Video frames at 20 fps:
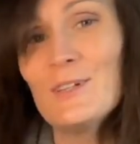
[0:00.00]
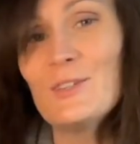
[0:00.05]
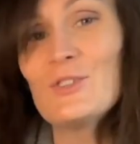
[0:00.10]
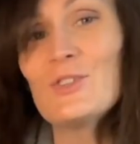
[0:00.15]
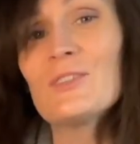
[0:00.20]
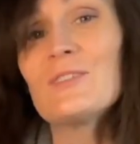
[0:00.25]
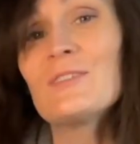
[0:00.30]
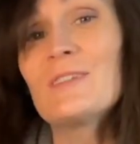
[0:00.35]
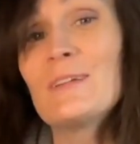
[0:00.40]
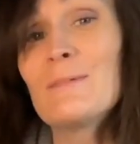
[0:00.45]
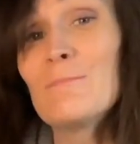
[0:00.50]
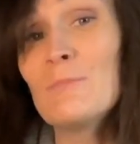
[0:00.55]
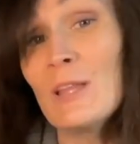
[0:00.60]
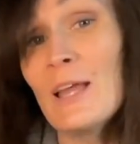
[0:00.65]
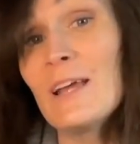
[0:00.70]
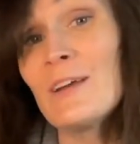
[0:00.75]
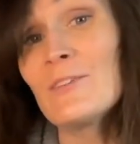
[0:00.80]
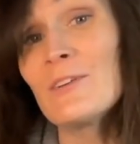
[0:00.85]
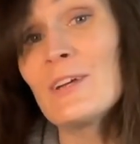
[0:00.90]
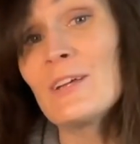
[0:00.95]
Just keep
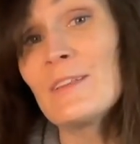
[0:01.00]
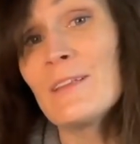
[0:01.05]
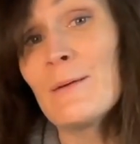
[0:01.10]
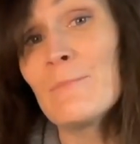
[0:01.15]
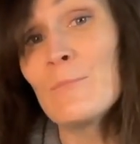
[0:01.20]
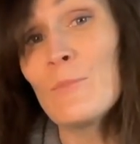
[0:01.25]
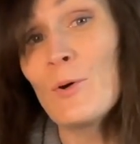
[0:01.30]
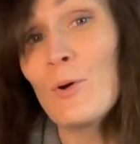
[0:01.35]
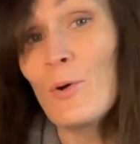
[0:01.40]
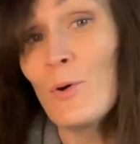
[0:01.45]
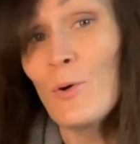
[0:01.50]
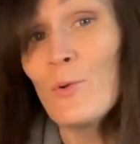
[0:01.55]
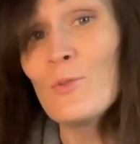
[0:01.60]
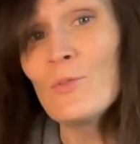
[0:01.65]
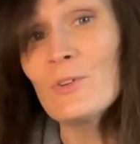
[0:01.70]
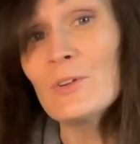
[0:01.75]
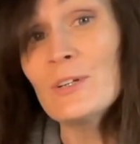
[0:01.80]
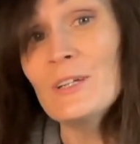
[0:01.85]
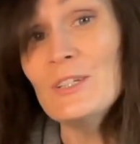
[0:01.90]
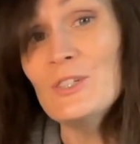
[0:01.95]
layering them
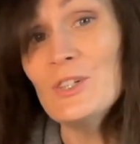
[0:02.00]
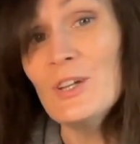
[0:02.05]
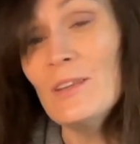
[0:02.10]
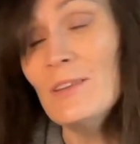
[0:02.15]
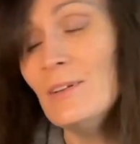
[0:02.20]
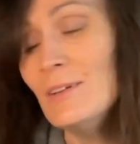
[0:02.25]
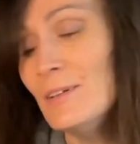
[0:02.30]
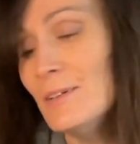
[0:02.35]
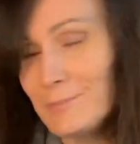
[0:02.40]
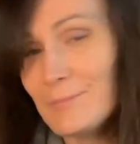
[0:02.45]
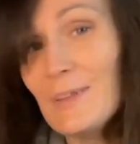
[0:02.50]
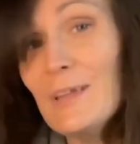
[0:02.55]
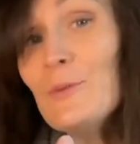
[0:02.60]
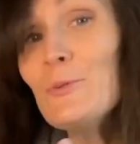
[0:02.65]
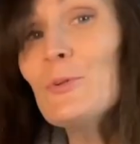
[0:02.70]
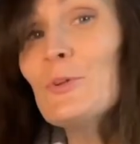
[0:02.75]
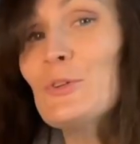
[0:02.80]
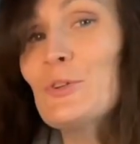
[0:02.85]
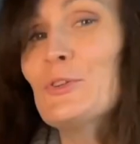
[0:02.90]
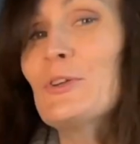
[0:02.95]
over each other. It
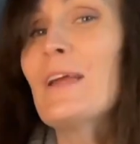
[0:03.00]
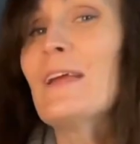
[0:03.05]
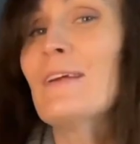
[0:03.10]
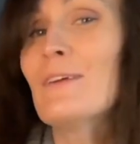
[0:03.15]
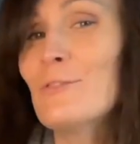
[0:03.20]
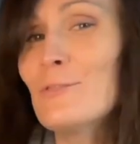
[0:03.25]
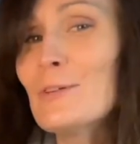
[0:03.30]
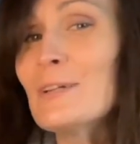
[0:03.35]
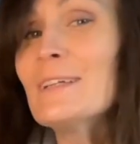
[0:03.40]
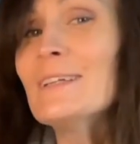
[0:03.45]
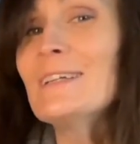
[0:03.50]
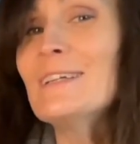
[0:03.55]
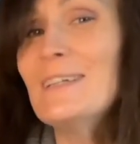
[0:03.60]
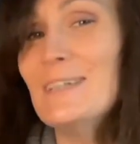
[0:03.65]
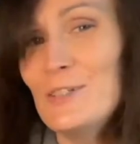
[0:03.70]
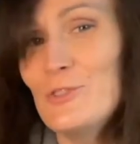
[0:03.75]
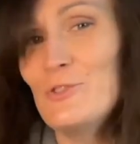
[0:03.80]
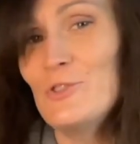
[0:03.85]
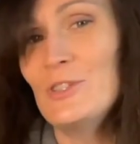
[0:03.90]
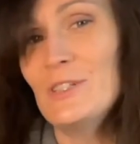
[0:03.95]
will create a really
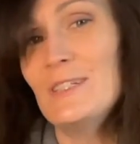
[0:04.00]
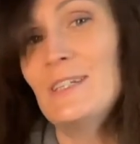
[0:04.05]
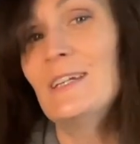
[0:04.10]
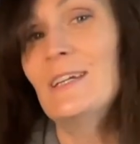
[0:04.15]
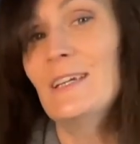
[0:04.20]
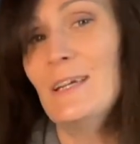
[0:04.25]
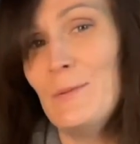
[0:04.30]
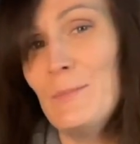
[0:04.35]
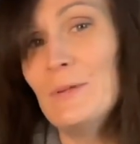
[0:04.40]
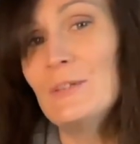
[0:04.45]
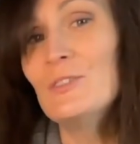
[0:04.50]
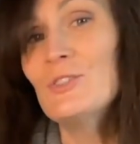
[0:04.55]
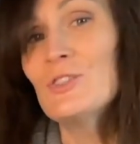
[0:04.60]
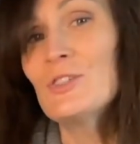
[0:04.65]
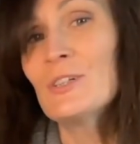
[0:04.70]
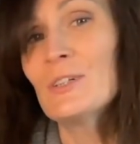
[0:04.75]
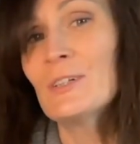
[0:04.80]
interesting image.